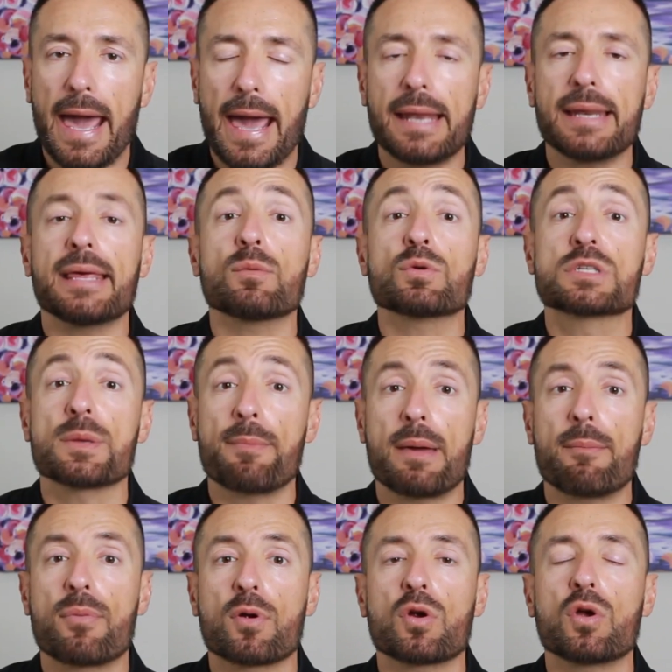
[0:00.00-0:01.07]
And he was a
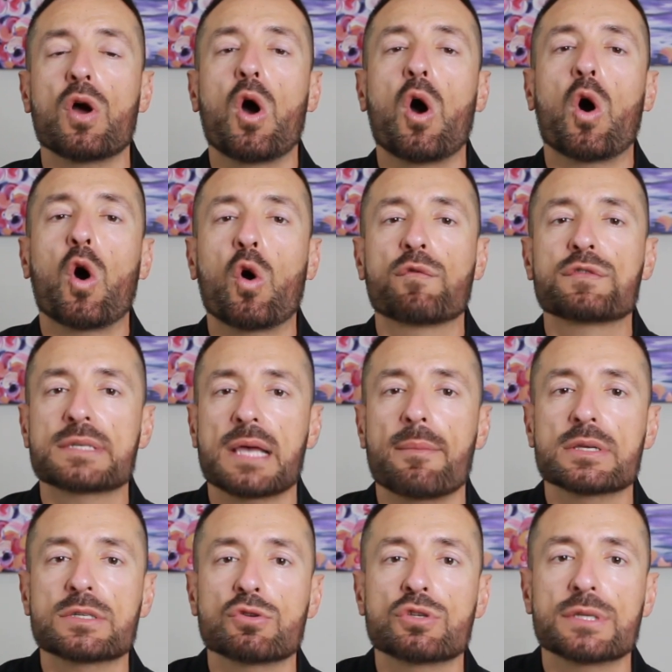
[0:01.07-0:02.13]
member of
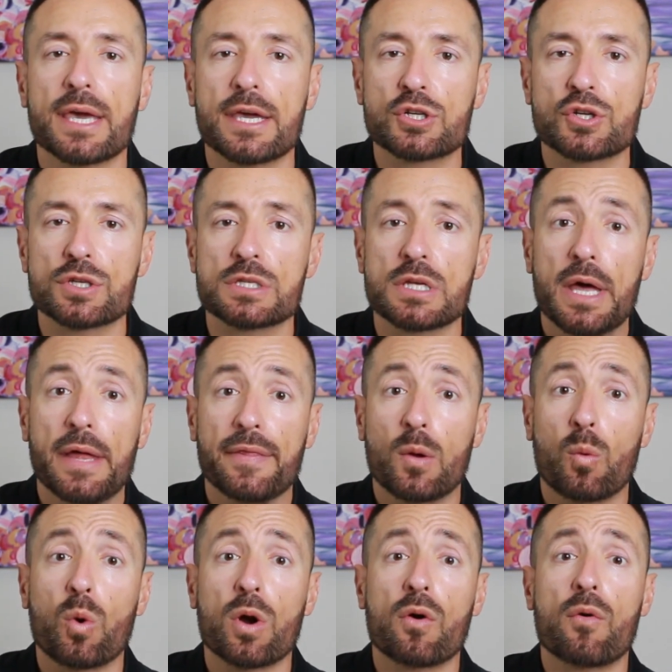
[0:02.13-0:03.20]
some associations
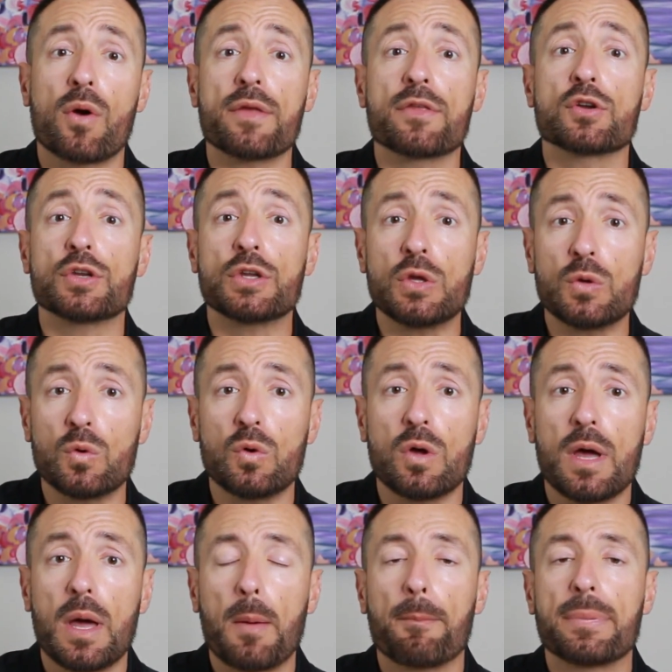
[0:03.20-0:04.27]
that were rather
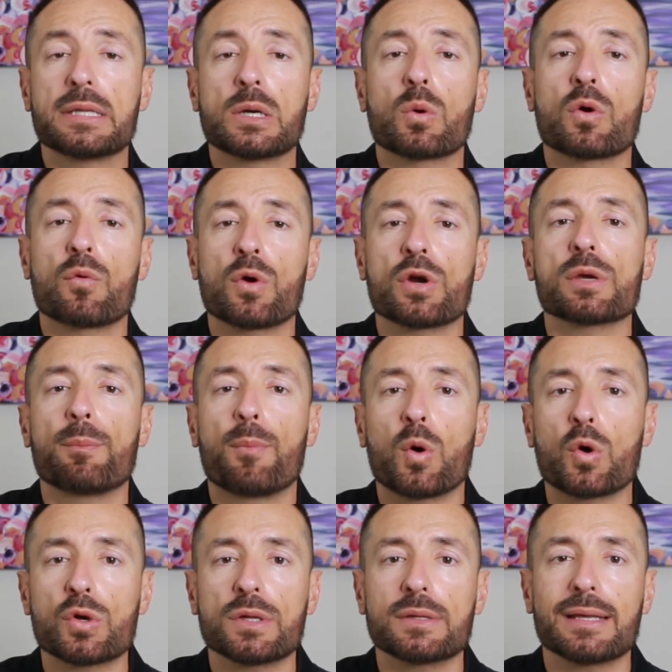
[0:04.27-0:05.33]
new, but they were very
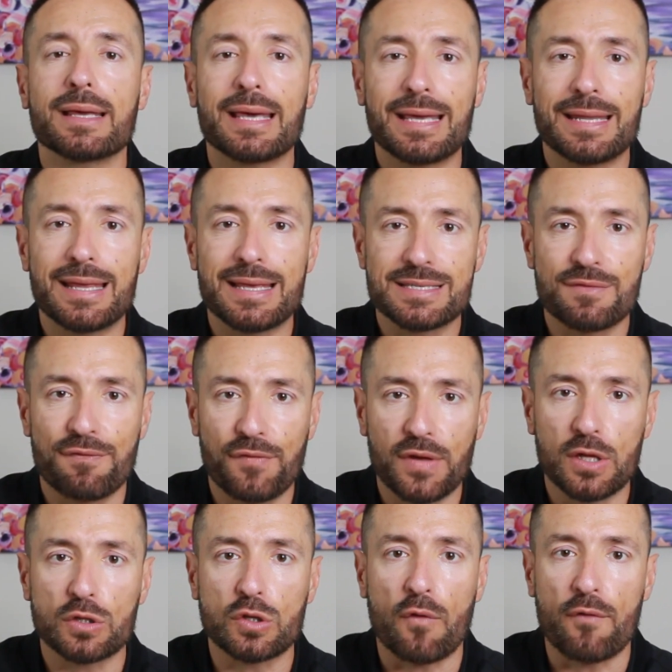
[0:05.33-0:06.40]
important in his
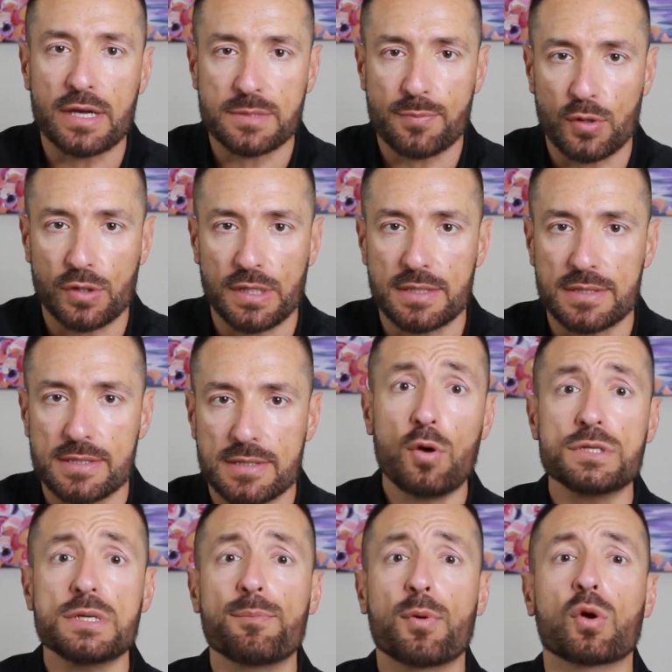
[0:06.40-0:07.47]
field of expertise.
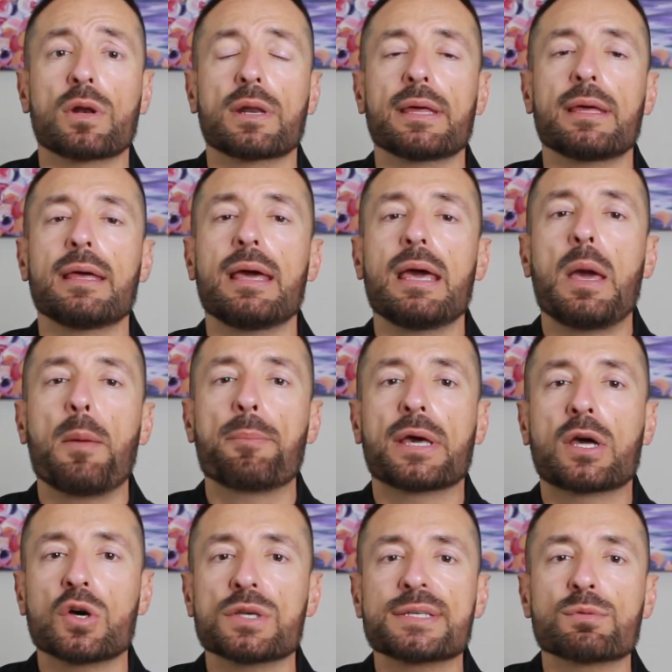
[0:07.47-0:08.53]
Most importantly,
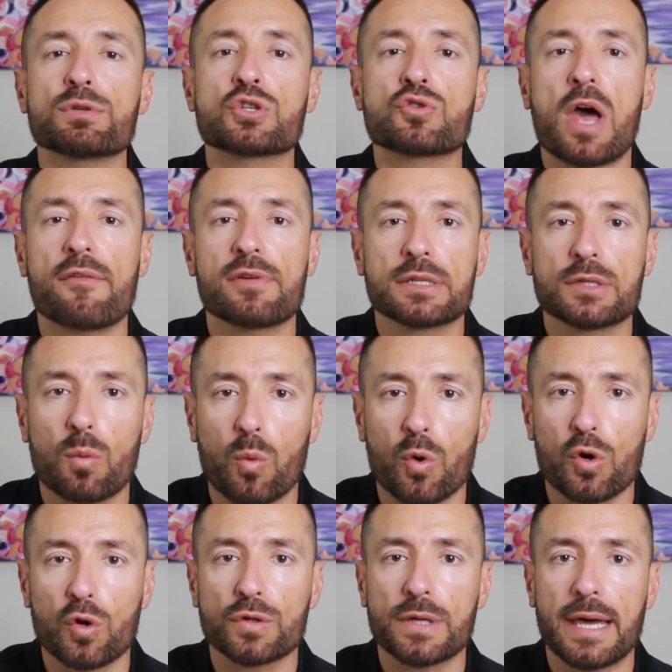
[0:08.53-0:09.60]
because he was traveling the
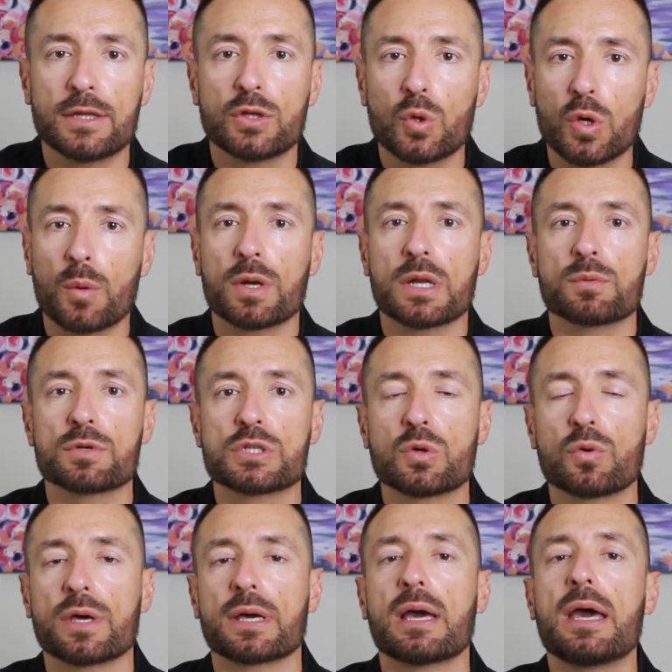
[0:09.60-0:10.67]
world and doing what he was
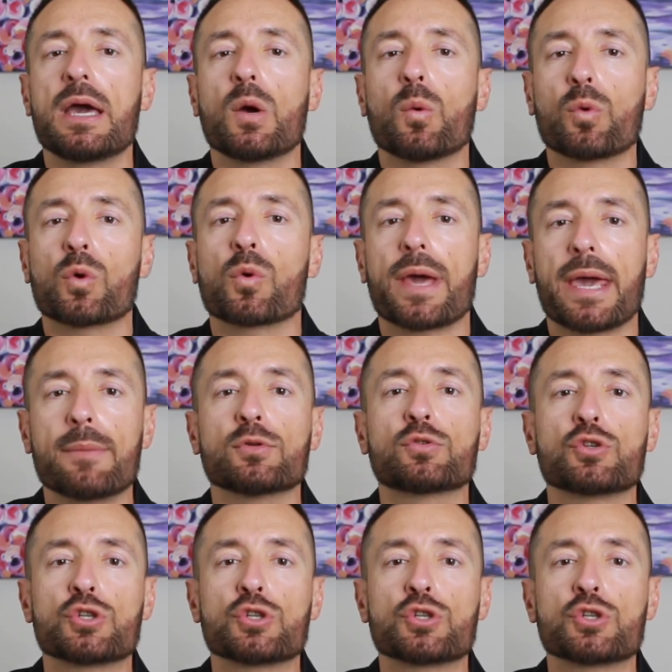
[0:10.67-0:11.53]
doing, we were able